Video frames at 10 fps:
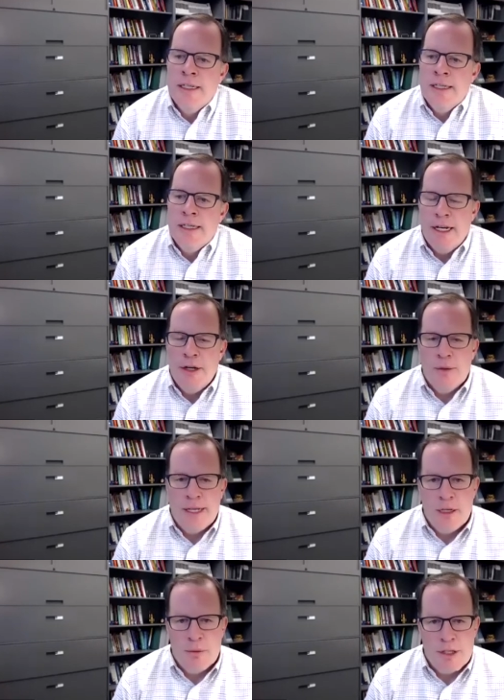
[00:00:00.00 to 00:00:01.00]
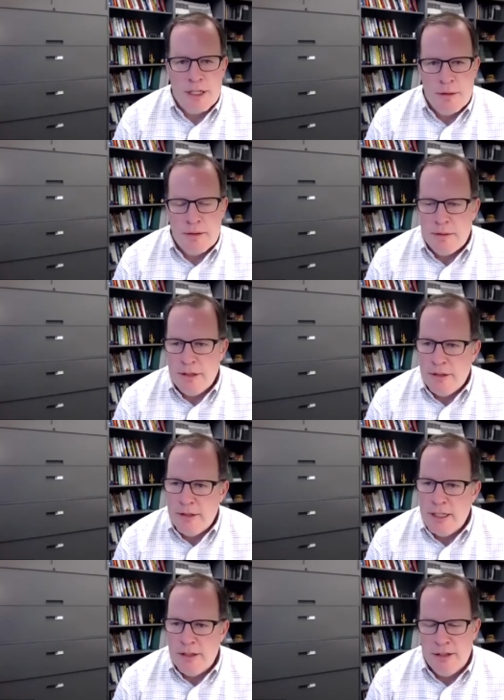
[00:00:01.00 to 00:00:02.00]
And I know later we're gonna, you know,
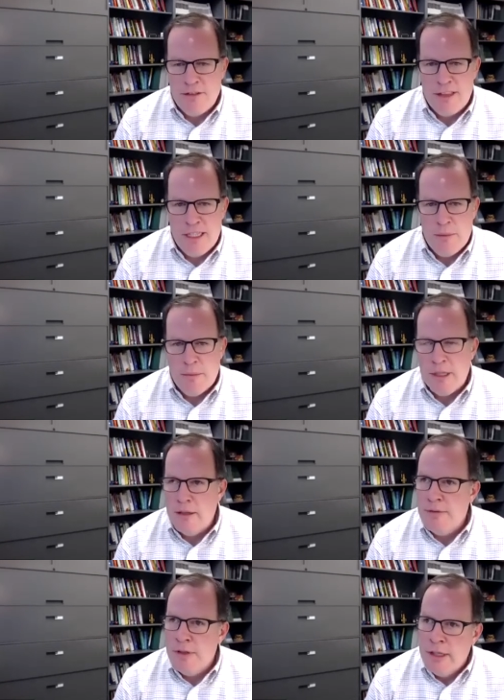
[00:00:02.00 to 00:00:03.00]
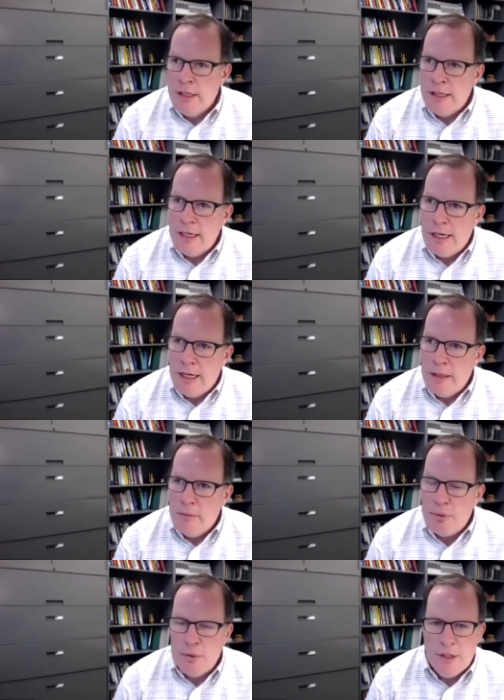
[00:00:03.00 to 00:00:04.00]
hit on this theme of uh,
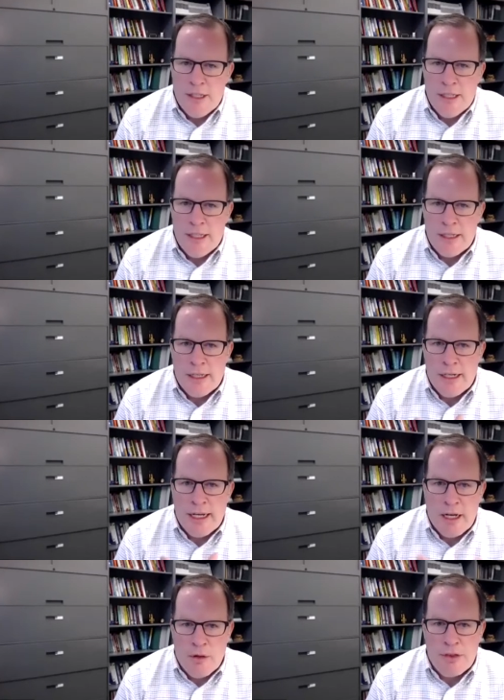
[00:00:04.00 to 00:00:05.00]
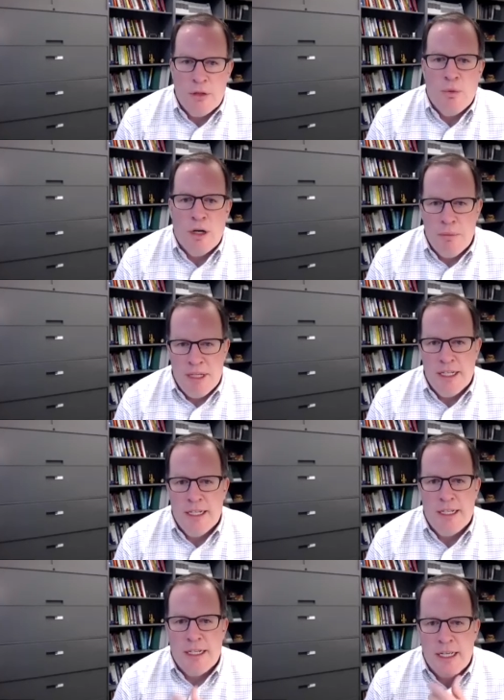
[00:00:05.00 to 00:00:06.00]
employee uh, health and
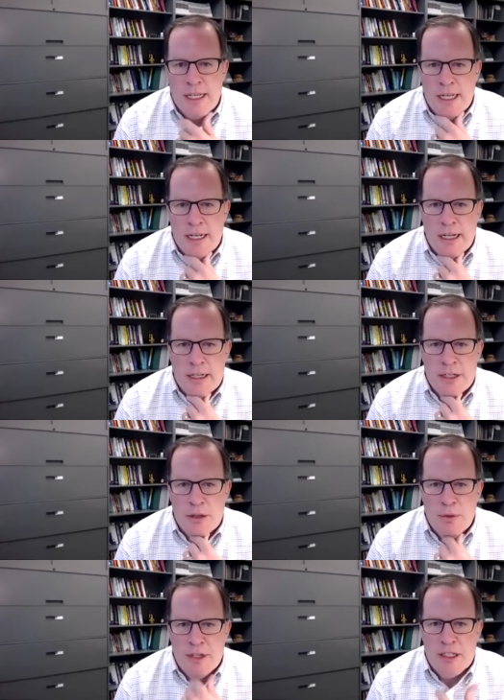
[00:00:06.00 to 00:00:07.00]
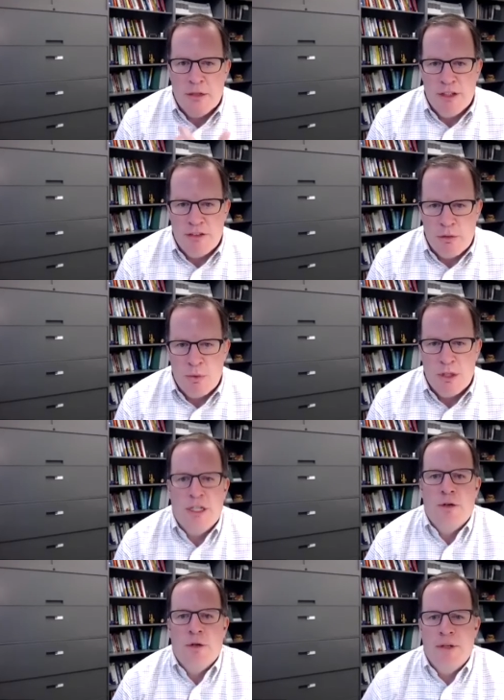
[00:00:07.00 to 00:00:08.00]
well-being. And you know, we did a recent
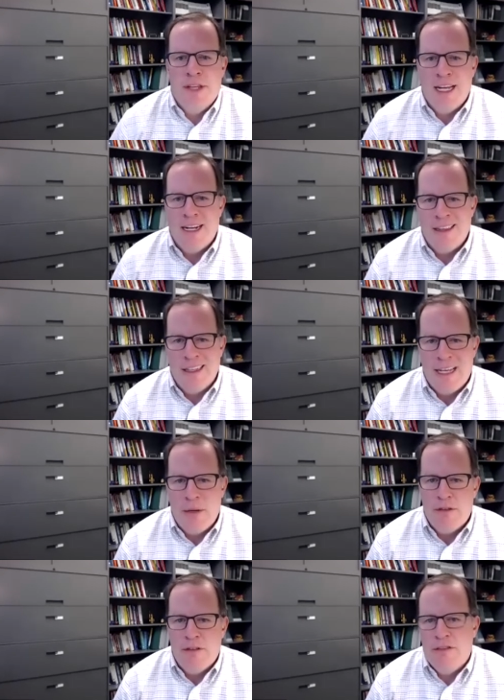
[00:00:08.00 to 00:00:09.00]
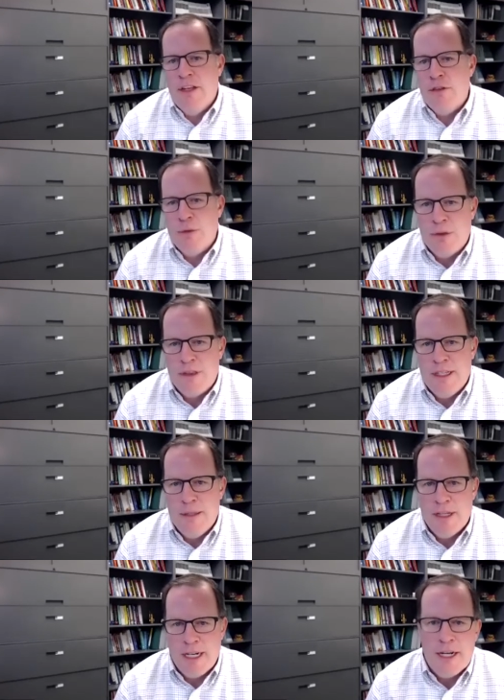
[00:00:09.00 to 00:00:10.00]
working group on that, and I think that was a central
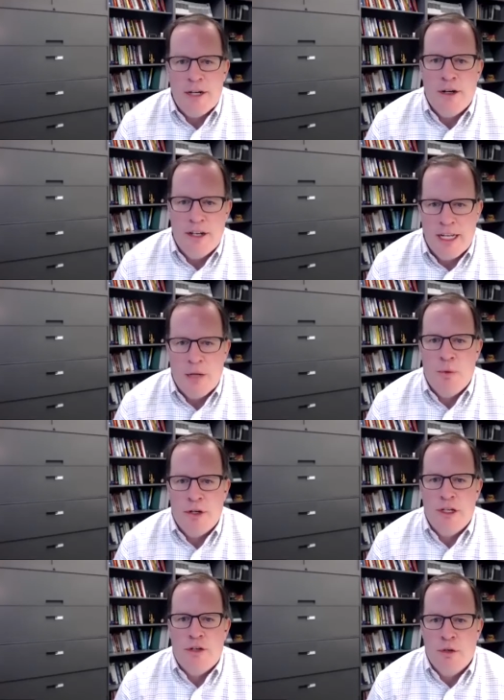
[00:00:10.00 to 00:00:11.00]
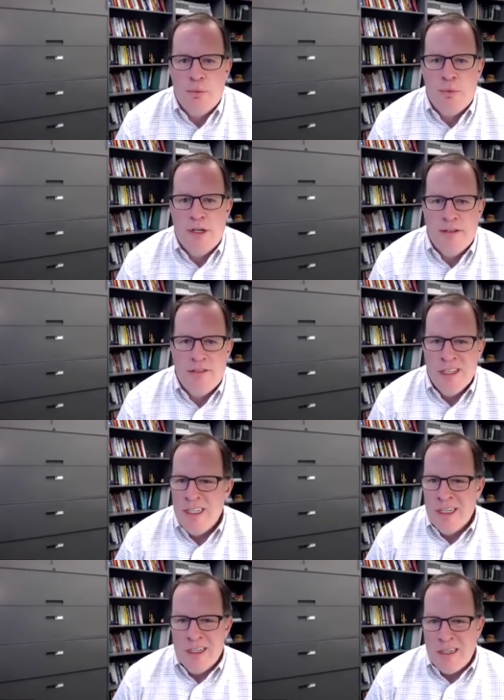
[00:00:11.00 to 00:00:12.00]
theme that I heard in that working group was
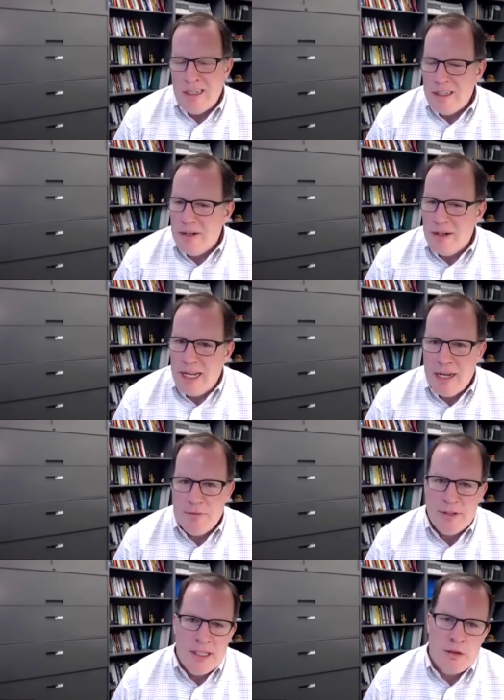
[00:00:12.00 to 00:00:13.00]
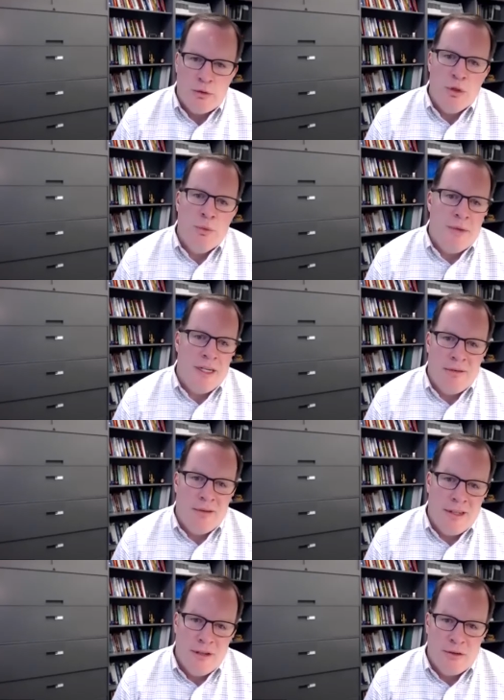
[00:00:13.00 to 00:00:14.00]
you know every group and
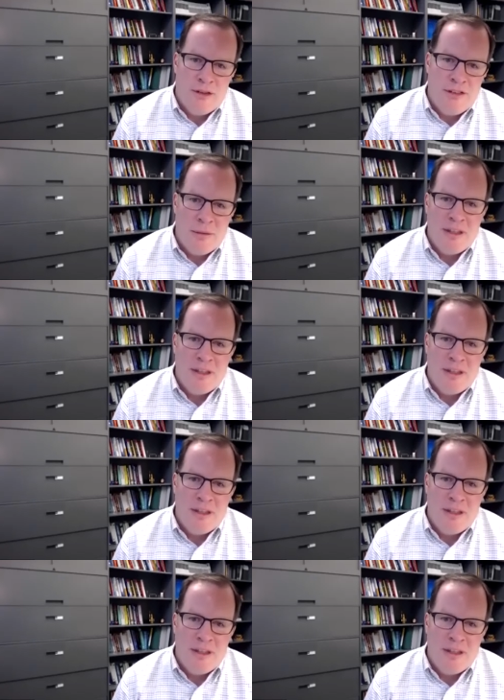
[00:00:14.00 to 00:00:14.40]
you know to some